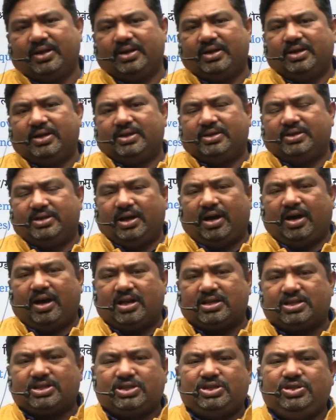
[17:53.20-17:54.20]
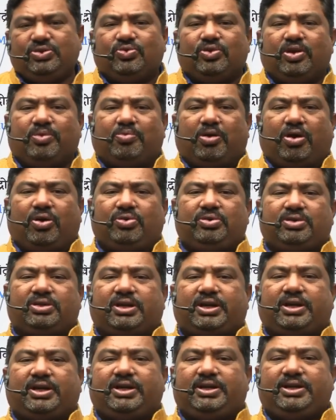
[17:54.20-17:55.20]
they ask you about the
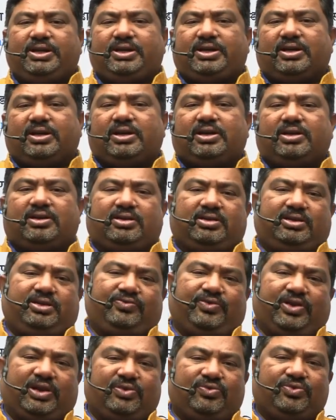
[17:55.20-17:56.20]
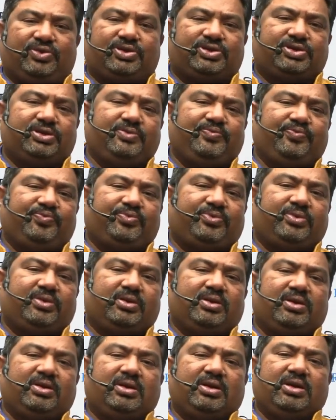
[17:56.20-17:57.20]
critical evaluation,
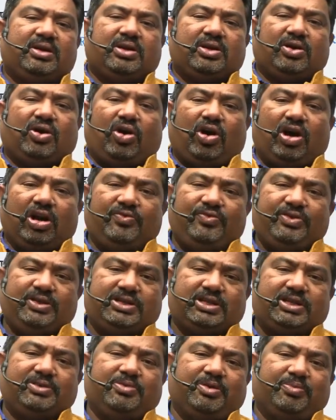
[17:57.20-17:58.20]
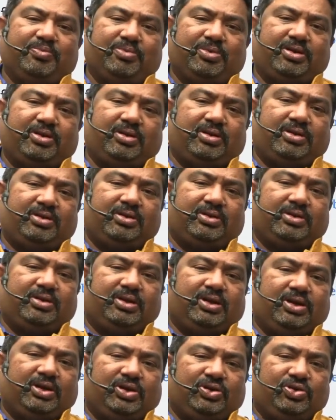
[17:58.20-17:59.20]
always remember,
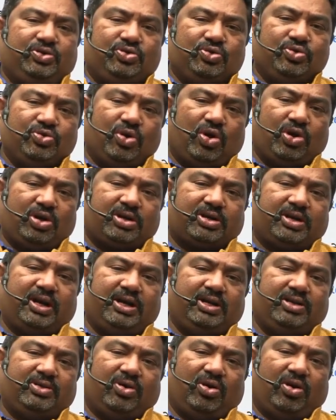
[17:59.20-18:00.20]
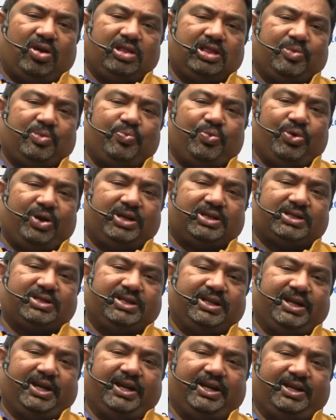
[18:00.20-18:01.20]
do not write all the points
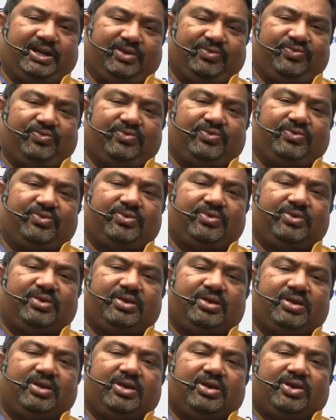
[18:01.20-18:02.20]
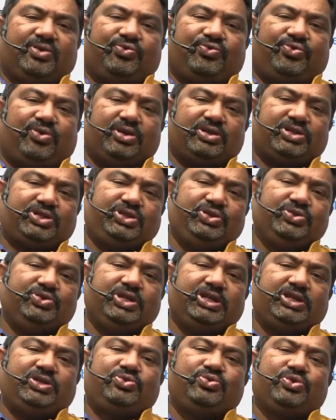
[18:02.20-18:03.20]
negative. First, you
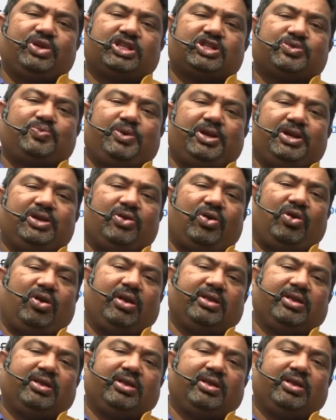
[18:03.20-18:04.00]
need to explain all the